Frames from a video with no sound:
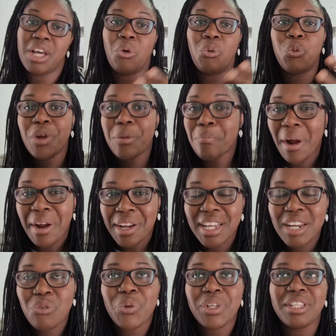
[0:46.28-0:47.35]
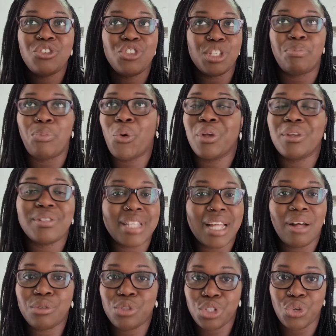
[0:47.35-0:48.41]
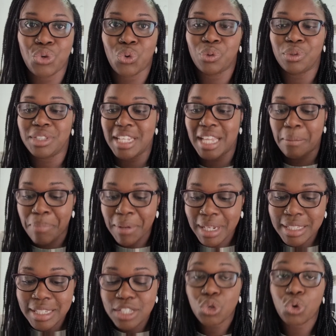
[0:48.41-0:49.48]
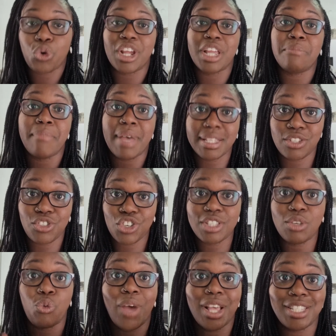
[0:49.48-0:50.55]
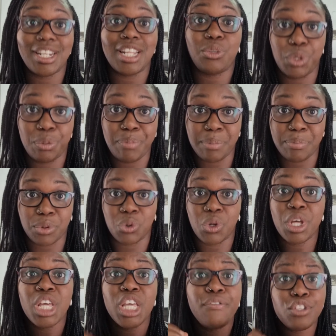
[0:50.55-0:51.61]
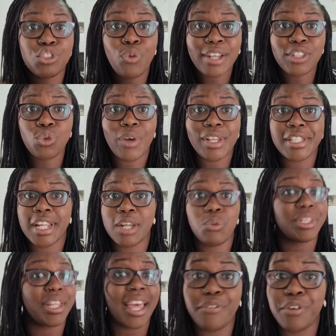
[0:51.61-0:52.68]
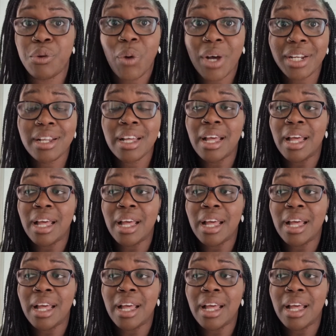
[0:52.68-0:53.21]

Marketing really just boils down to the ability to create messages that resonate with people. If you're trying to resonate with everyone,